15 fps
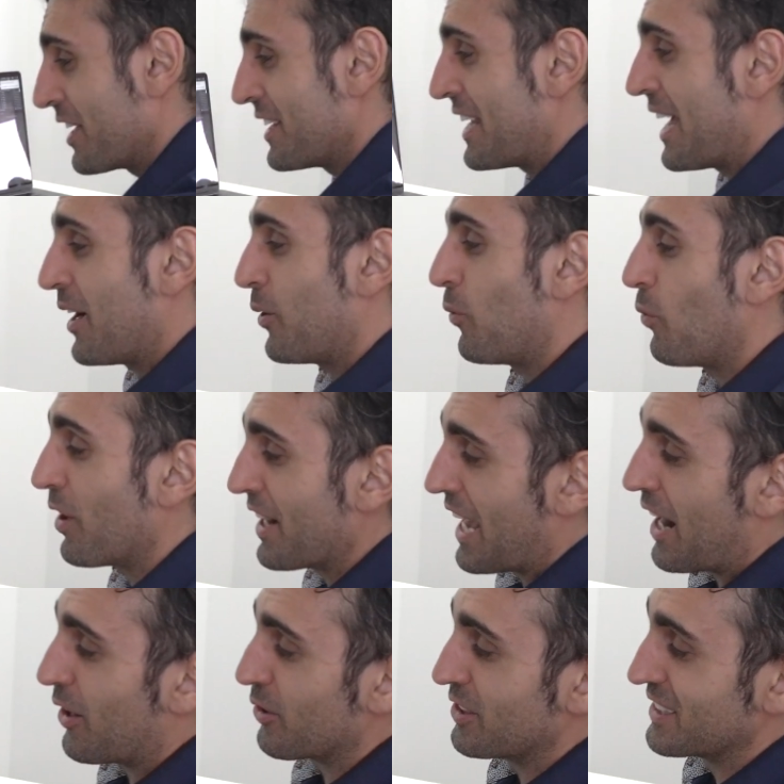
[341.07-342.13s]
are now one
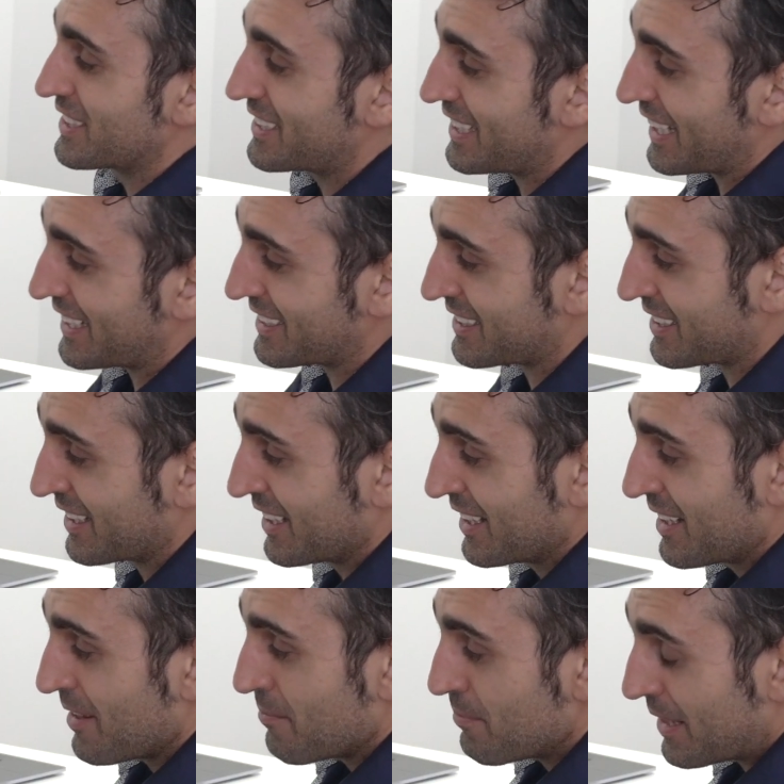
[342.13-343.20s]
hour and six
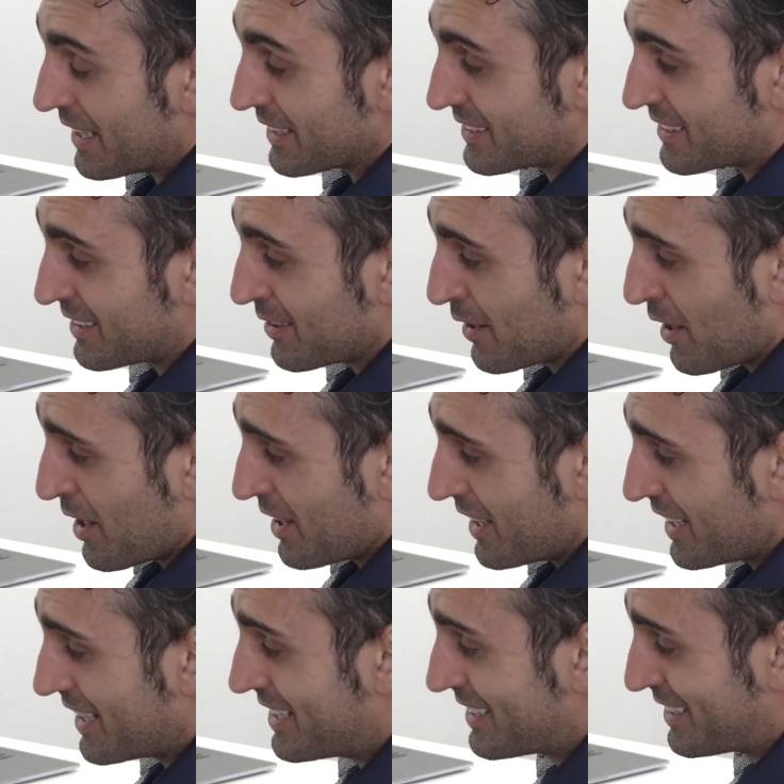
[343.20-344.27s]
minutes
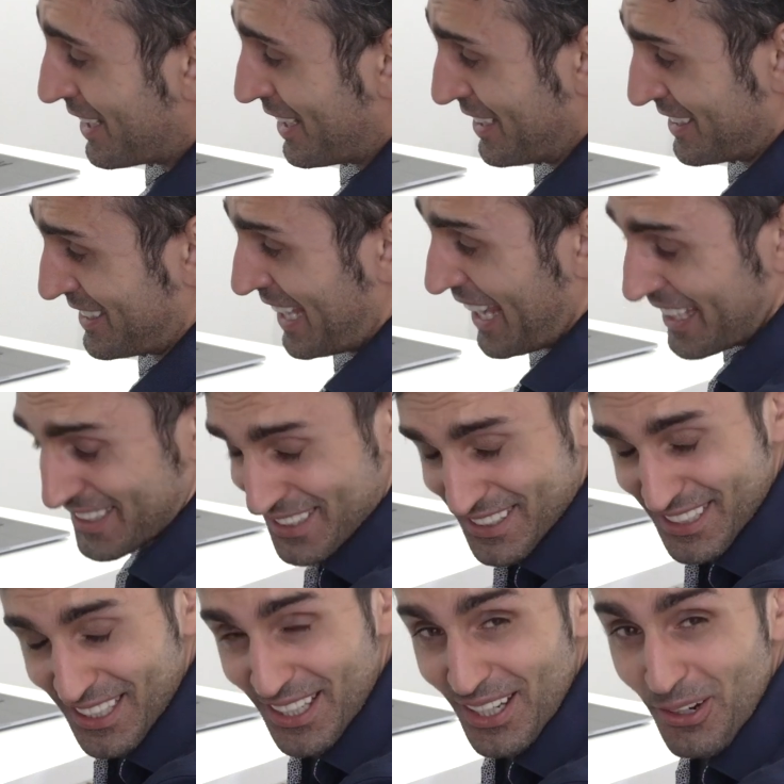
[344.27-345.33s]
into this
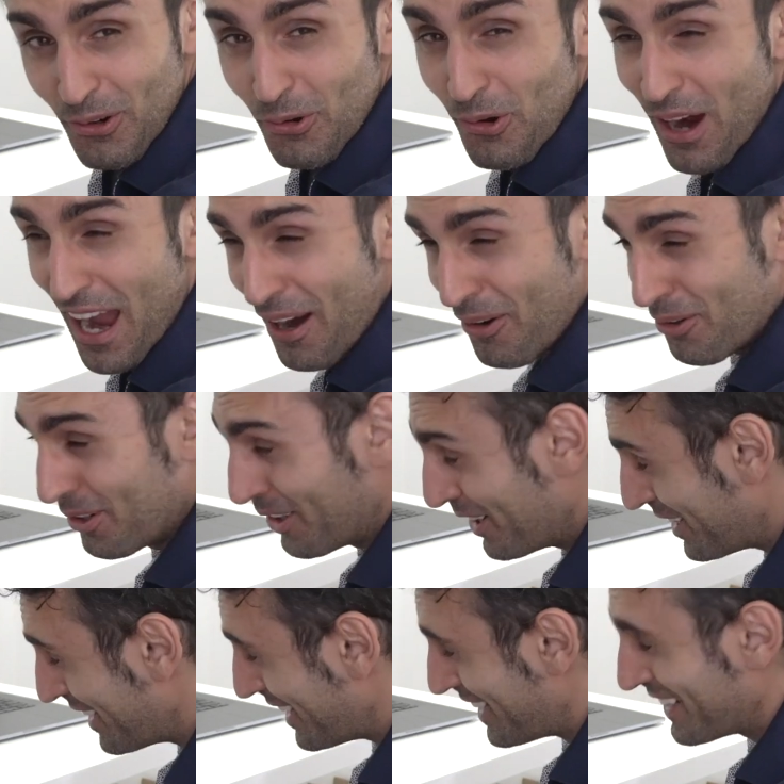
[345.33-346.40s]
test. Wow.
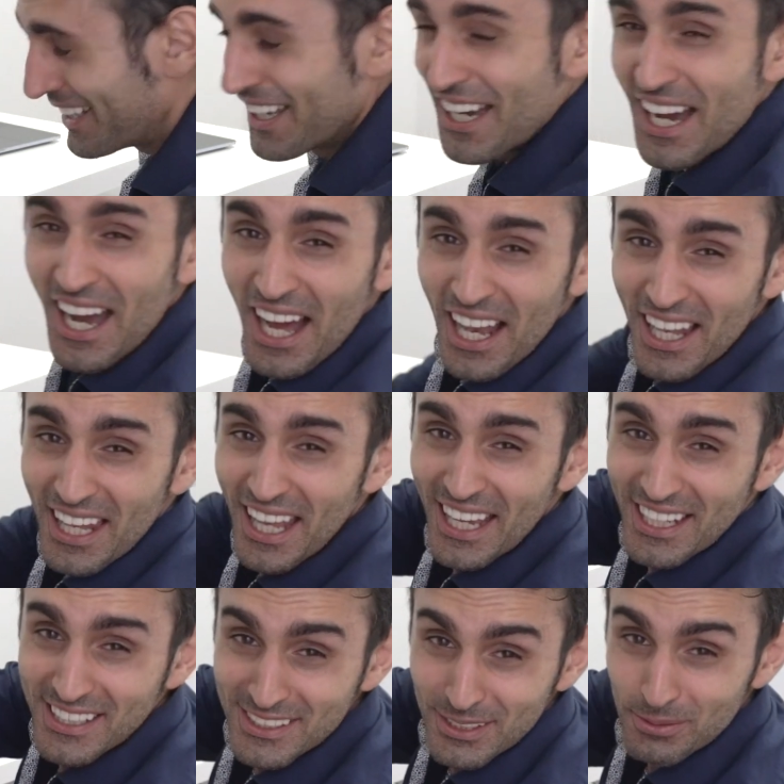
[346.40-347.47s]

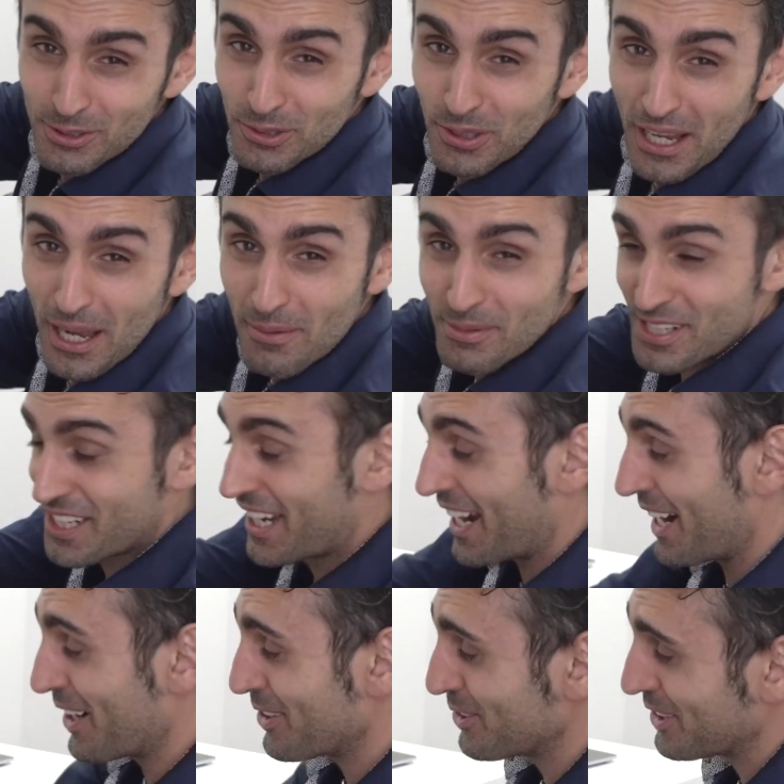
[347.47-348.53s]
Like, subscribe,
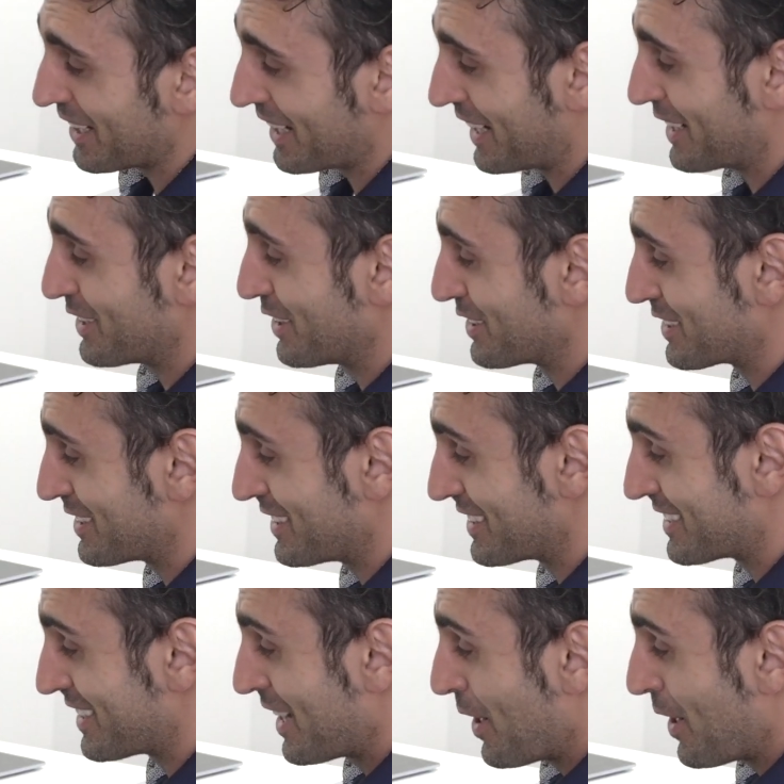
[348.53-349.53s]
share, all that kind of nonsense.